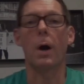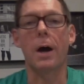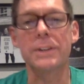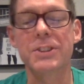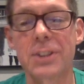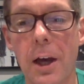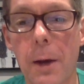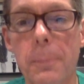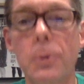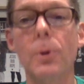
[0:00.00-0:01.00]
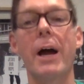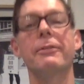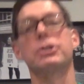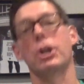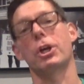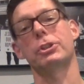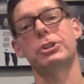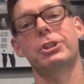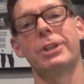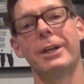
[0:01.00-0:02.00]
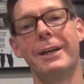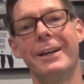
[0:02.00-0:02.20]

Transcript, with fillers: What's up, New Life Church?